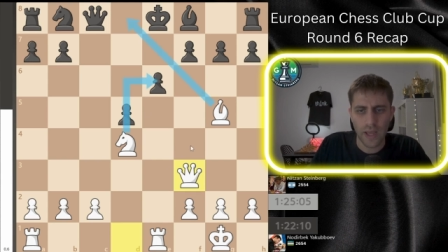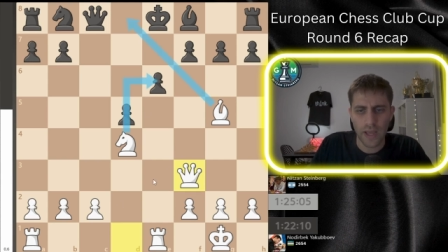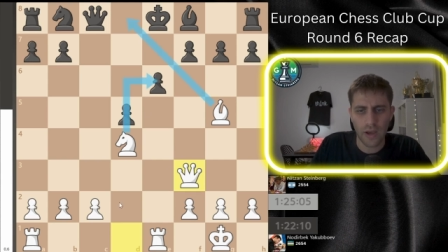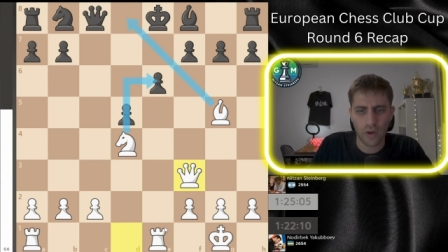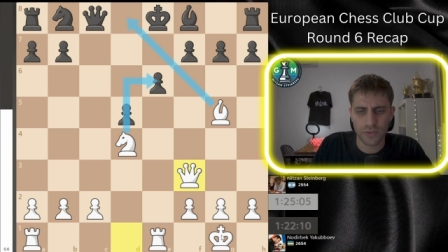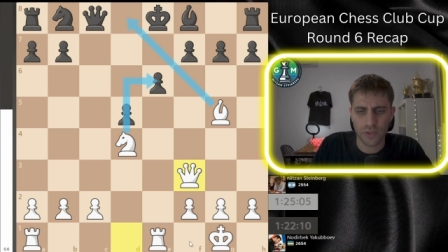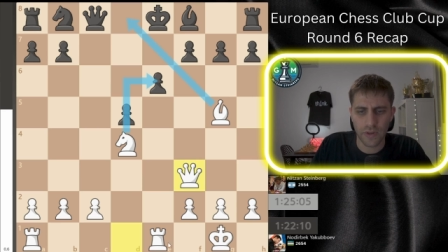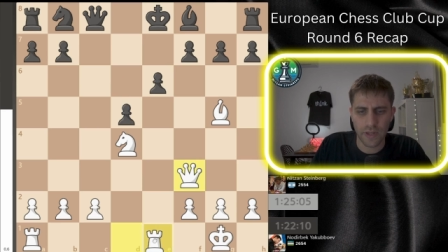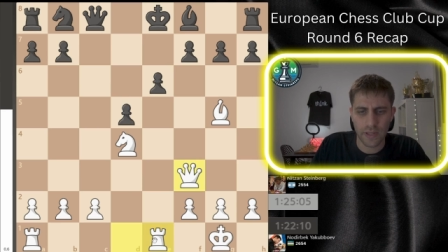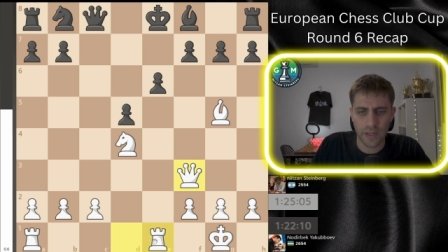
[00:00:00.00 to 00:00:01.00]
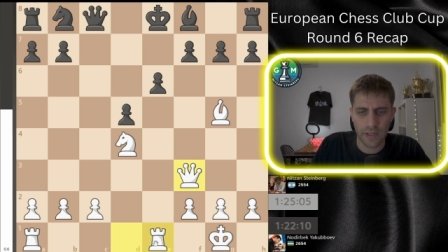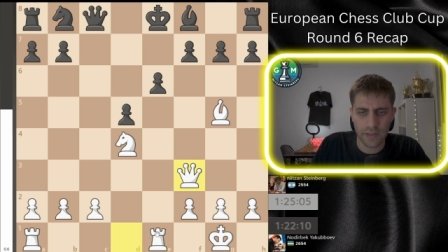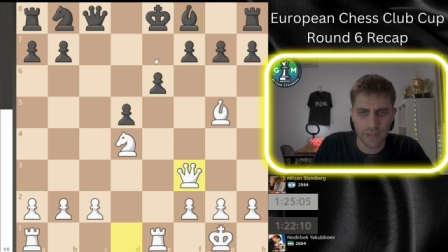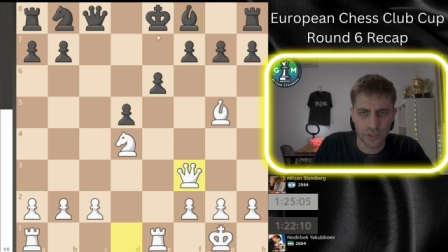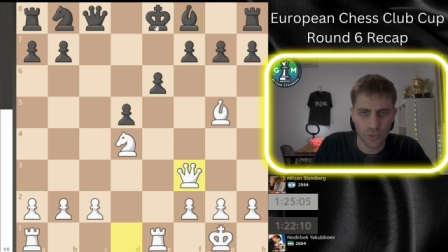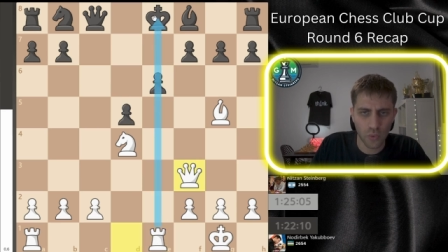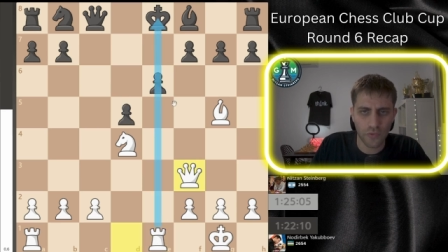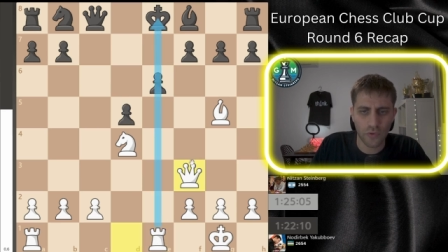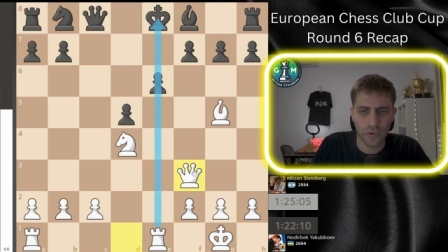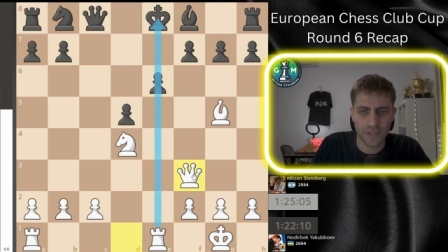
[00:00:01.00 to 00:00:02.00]
uh, oh sorry, uh, this rook
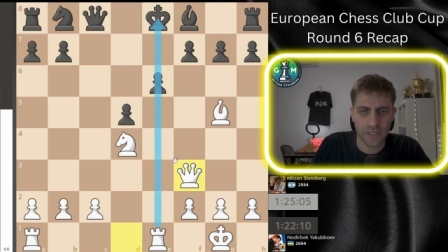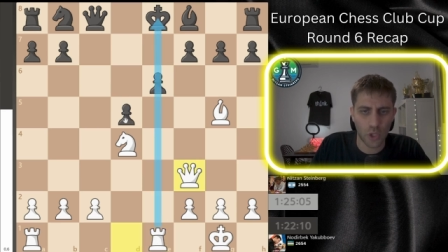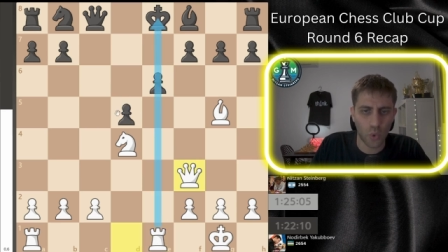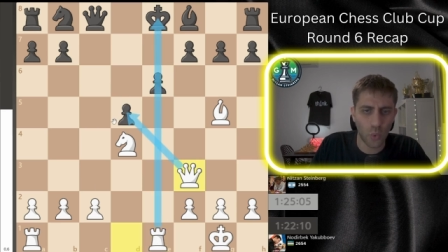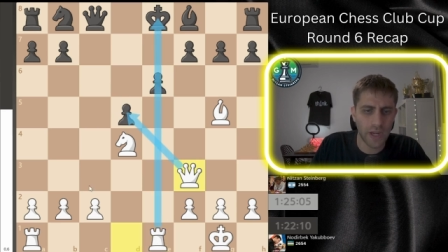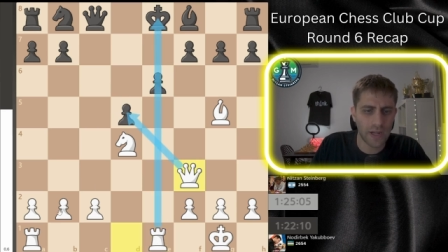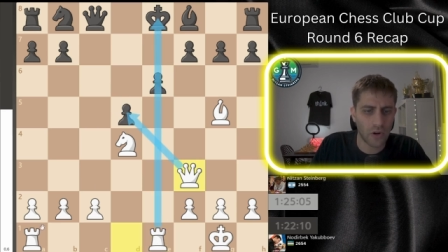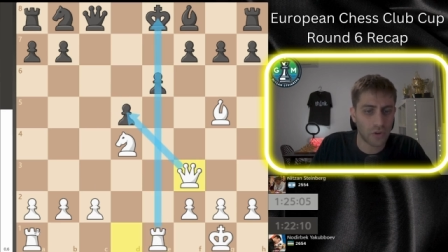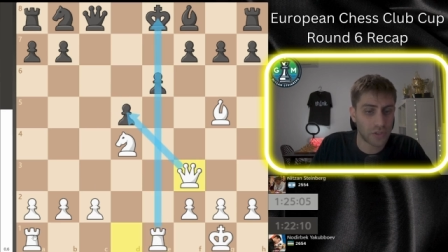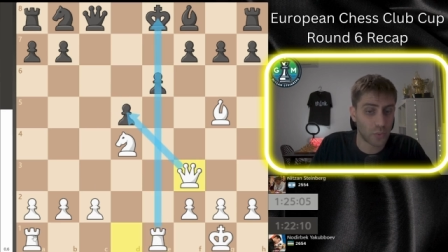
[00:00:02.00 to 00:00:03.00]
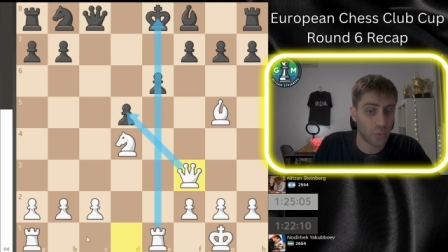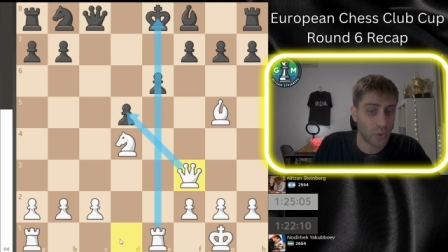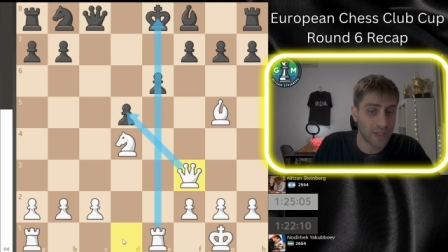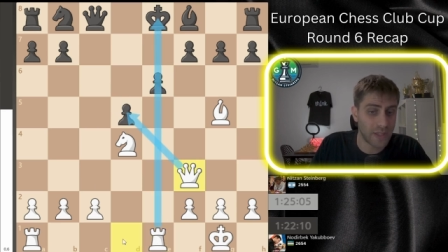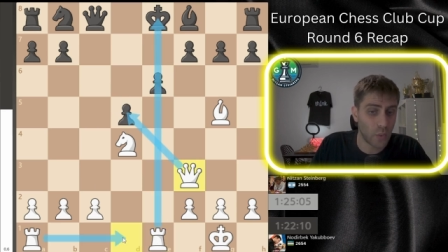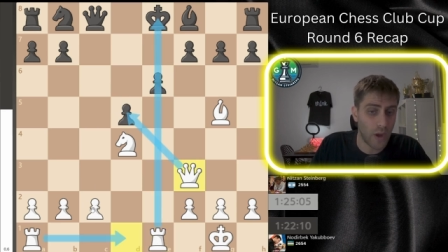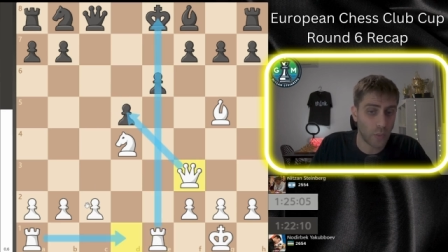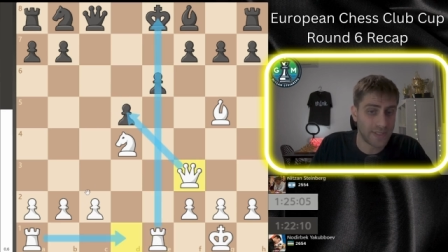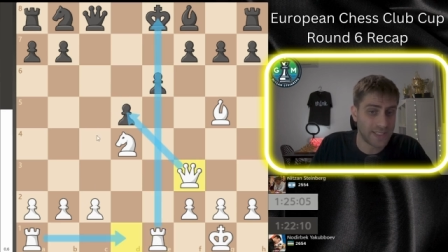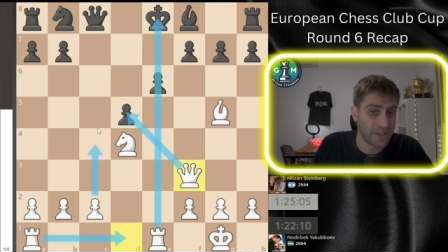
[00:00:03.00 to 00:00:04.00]
of course, the queen, also rook the d1
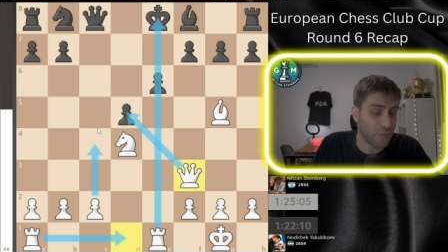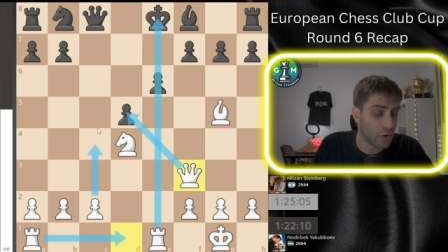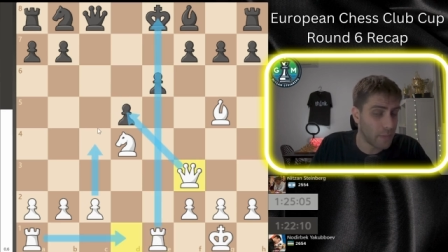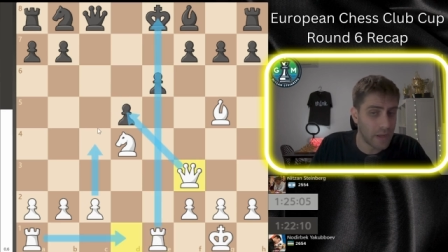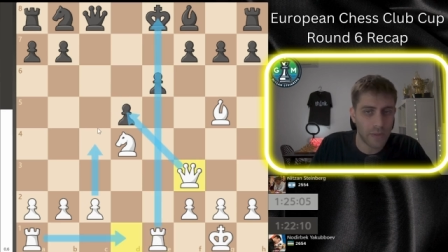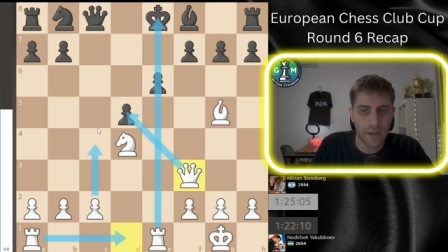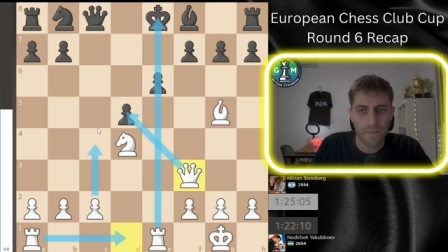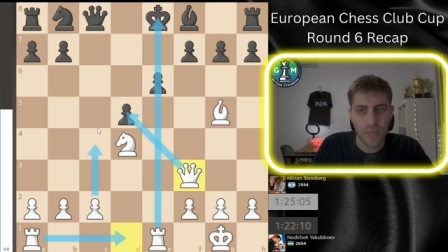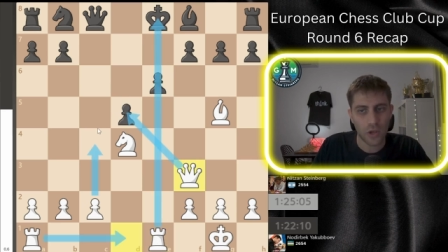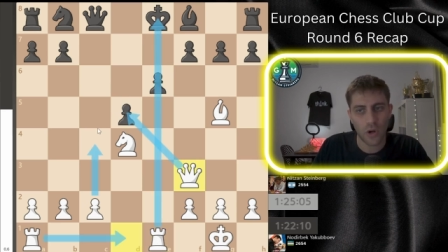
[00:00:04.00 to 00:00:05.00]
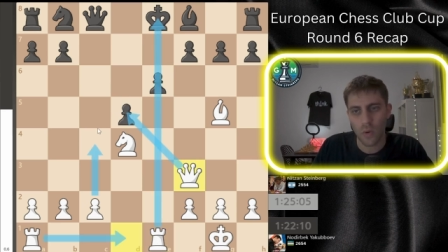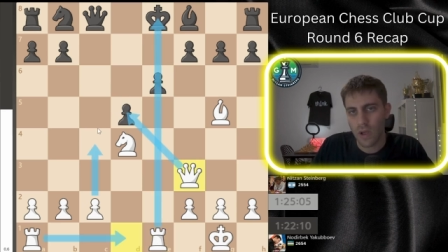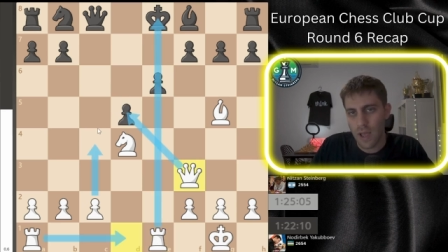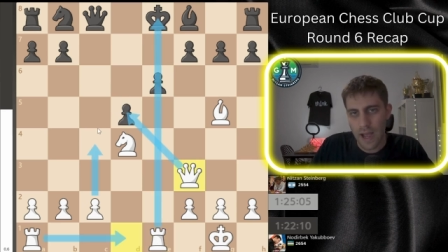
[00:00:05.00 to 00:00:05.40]
with c4 maybe, you know,